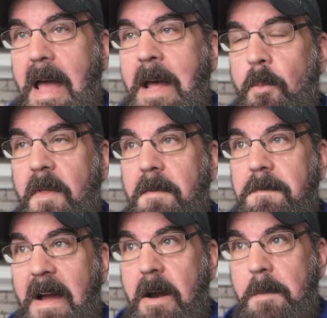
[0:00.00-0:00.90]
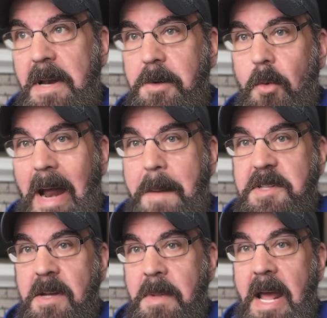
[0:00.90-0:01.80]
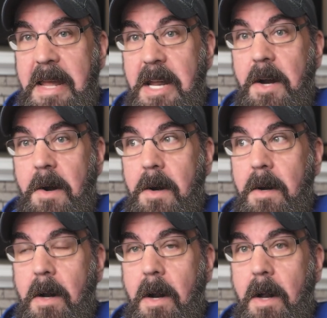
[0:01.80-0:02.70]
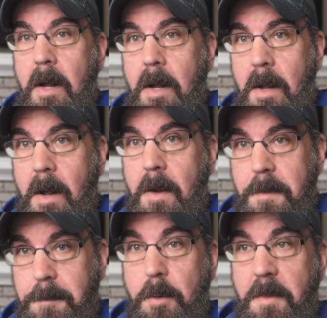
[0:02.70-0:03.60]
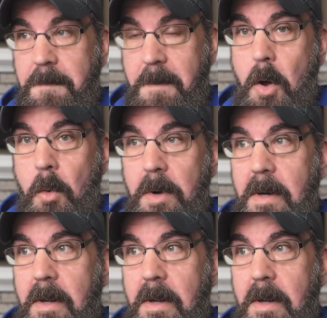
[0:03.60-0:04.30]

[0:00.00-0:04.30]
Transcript: And one of the firemen grabs him, and I hear through the phone,